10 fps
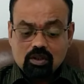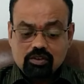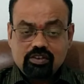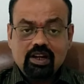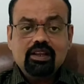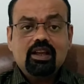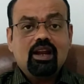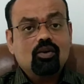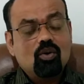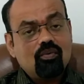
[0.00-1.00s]
study
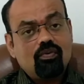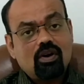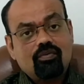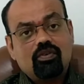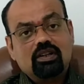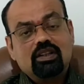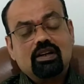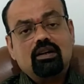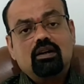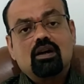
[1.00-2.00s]
and go for further
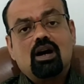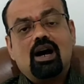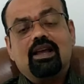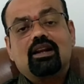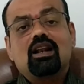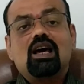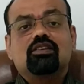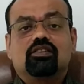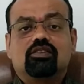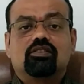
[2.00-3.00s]
higher
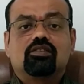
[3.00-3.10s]
classes?